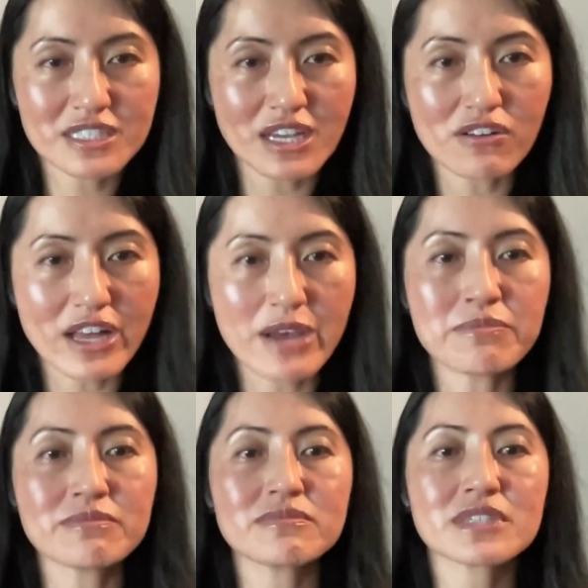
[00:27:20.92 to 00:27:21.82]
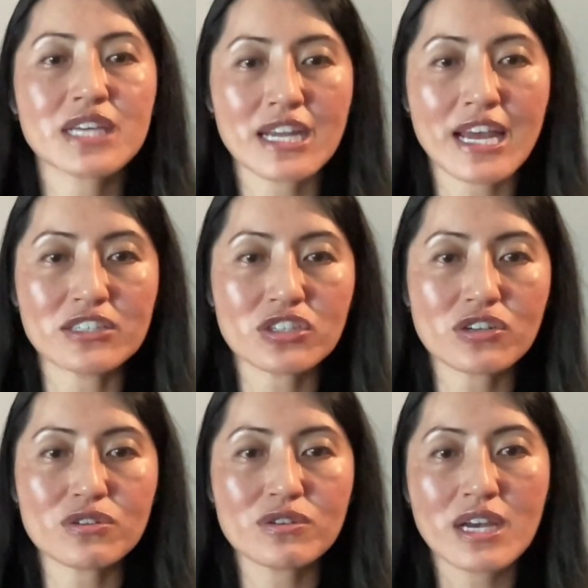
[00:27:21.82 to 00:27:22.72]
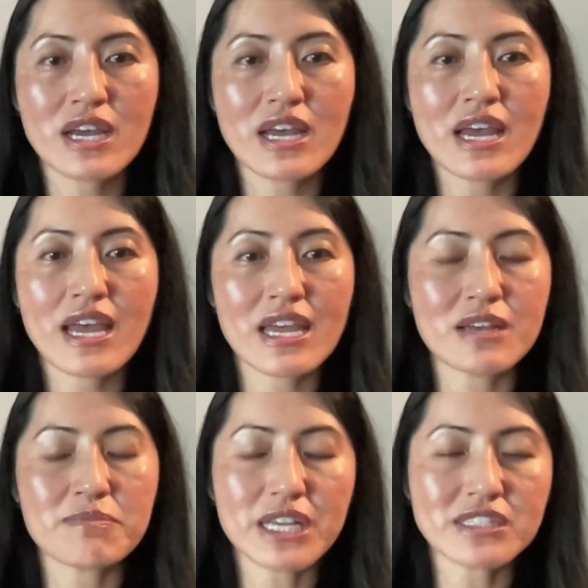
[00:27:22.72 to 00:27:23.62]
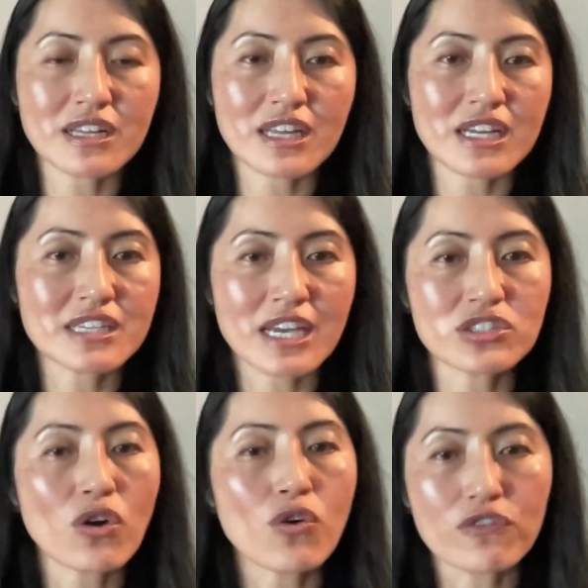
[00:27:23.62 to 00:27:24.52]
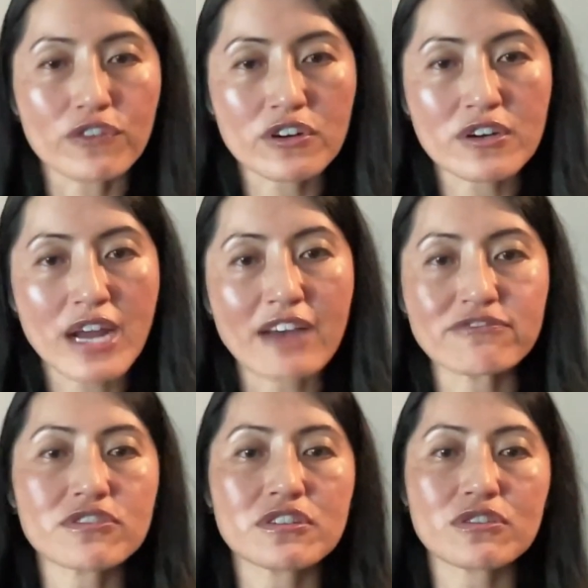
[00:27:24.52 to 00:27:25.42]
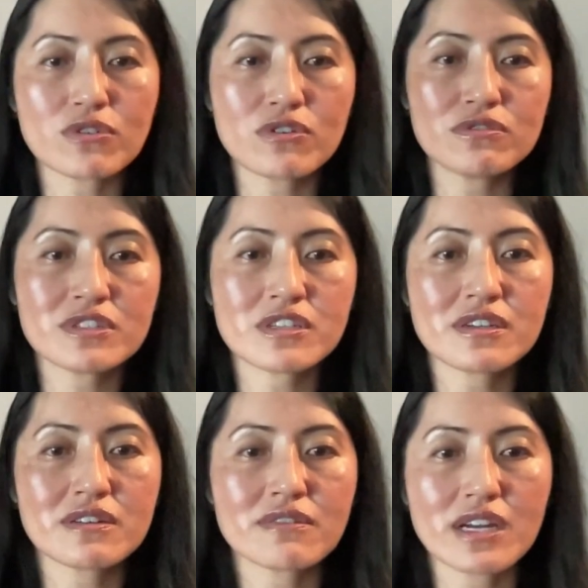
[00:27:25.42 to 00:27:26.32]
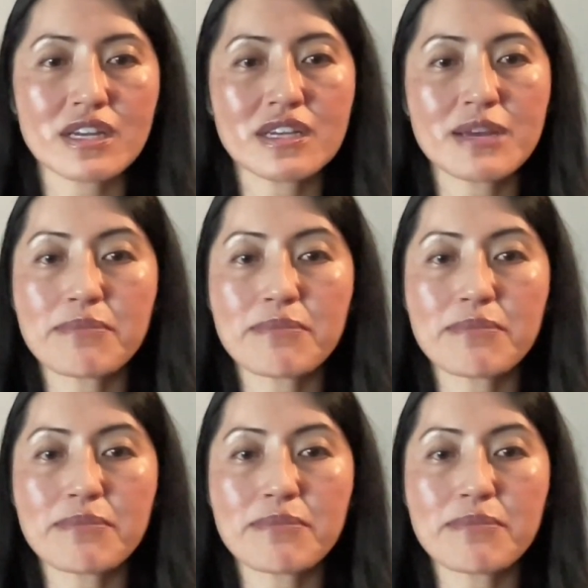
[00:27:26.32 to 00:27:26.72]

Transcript: CLM can handle. It basically takes over after the quote, right?